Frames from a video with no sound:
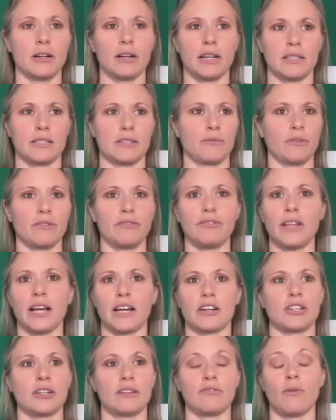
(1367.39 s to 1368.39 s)
And it's a
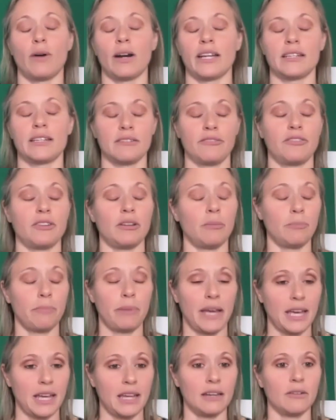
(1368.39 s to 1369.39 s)
reflection of wanting to feel
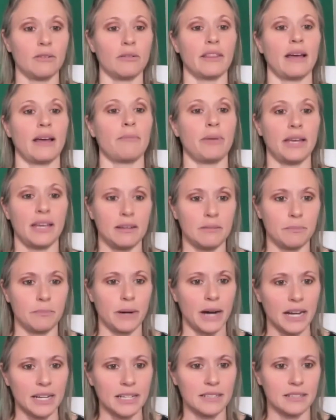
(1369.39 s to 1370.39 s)
pain, or that pain
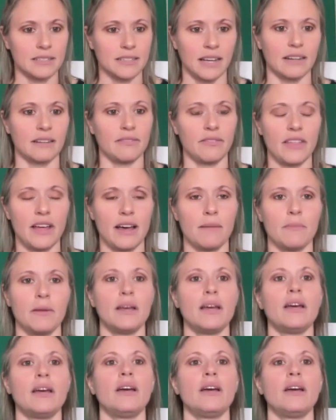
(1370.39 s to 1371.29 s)
body side of them.